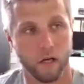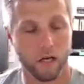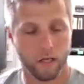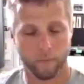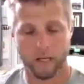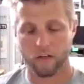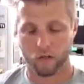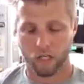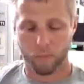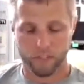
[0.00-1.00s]
I
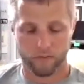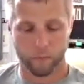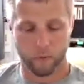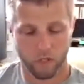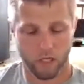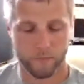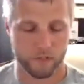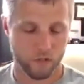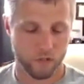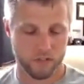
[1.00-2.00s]
know a couple different
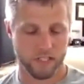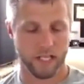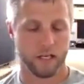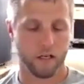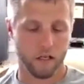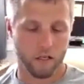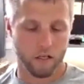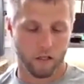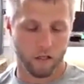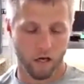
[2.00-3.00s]
programs too, is that
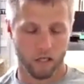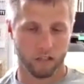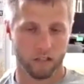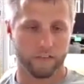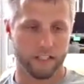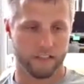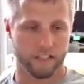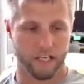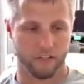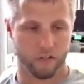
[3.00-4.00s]
our lifting
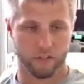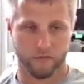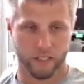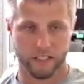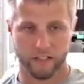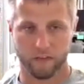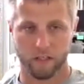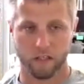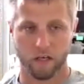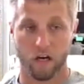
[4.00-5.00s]
schedule is very
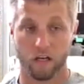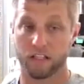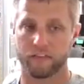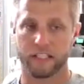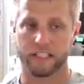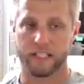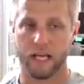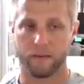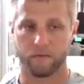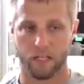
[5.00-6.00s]
different. Our lifting
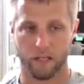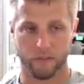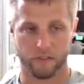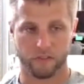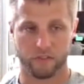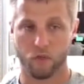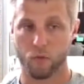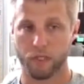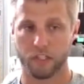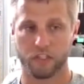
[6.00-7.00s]
time frame is
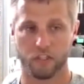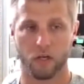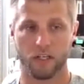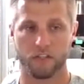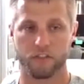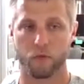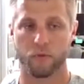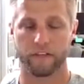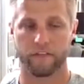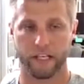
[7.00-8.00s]
super short and
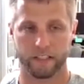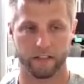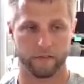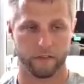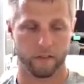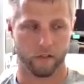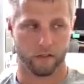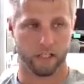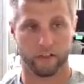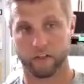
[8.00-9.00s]
super effective
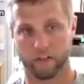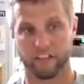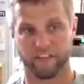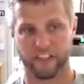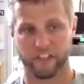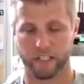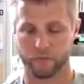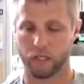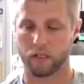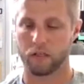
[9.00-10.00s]
and efficient
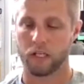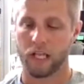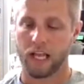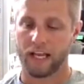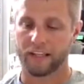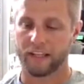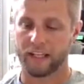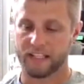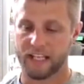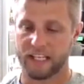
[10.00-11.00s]
as well. And
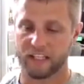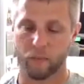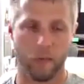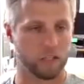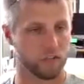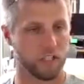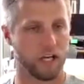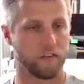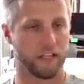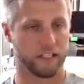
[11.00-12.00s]
then taking the mental
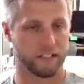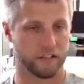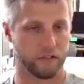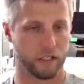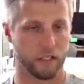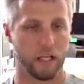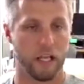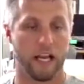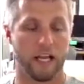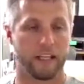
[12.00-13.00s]
side of things into it,
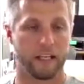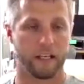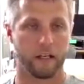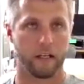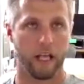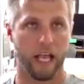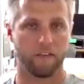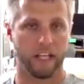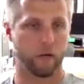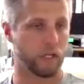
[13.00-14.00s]
and then
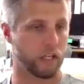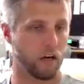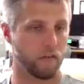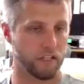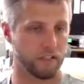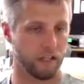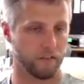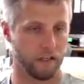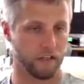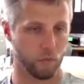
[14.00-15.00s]
having that recovery
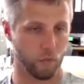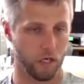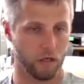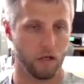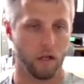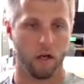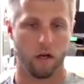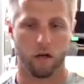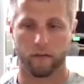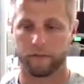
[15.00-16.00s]
stuff there as well
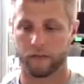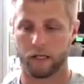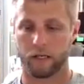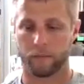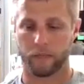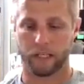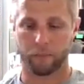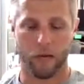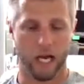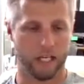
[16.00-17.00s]
of
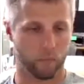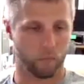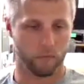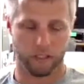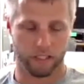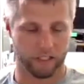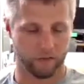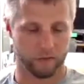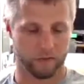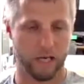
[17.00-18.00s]
like body, like
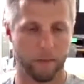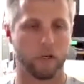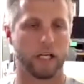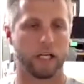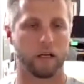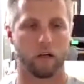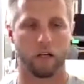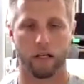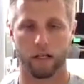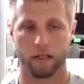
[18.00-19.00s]
tempering
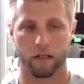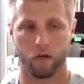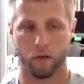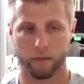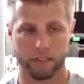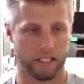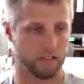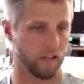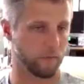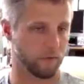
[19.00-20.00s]
and Normatec
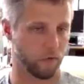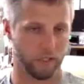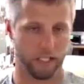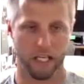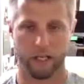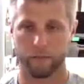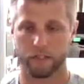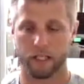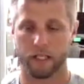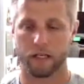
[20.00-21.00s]
stuff before the
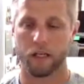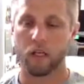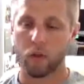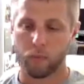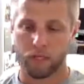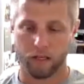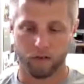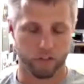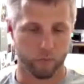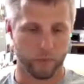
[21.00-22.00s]
games, and being
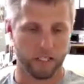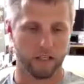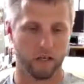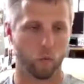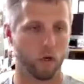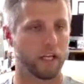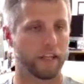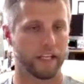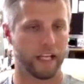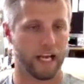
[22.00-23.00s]
able to be there, work
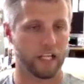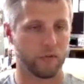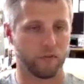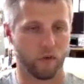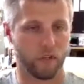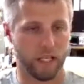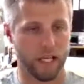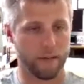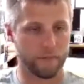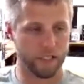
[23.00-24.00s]
on the guys before the
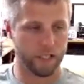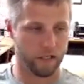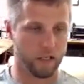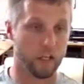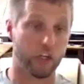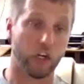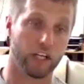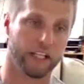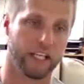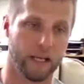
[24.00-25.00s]
games and
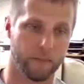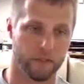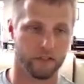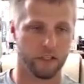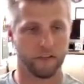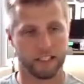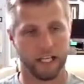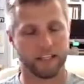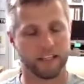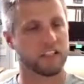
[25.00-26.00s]
during the games and stuff like
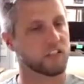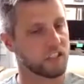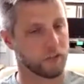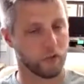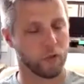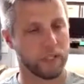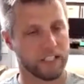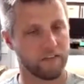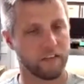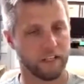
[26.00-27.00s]
that. I think it's just a little
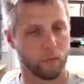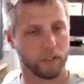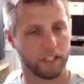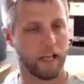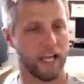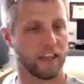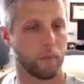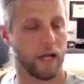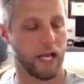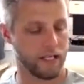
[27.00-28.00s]
bit different than what they've had in
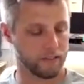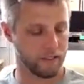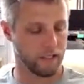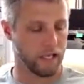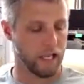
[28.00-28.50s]
the past.